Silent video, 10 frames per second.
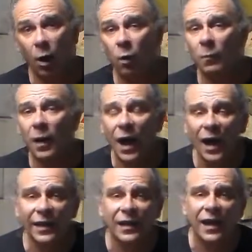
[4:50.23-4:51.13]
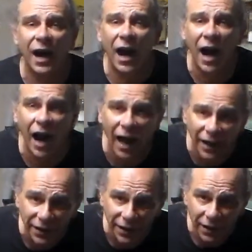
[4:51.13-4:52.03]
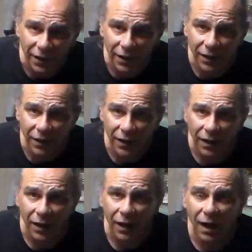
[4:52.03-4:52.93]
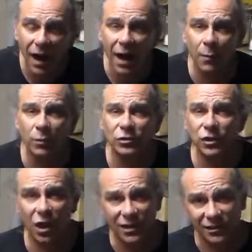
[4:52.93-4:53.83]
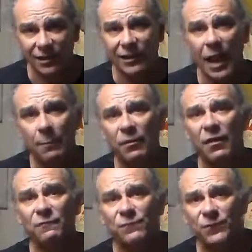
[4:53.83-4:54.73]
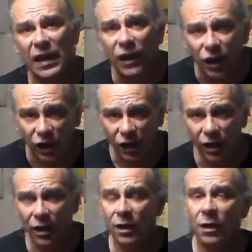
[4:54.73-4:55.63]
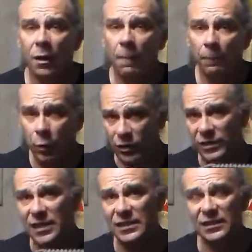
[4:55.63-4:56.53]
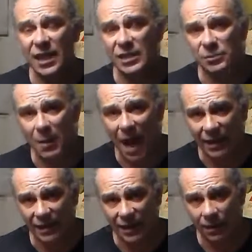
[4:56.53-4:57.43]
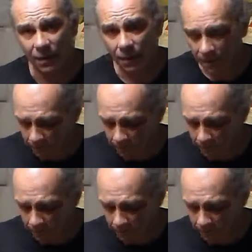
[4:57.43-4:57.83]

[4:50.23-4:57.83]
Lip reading: oh my God, I almost lost the tip of a finger putting these things back in.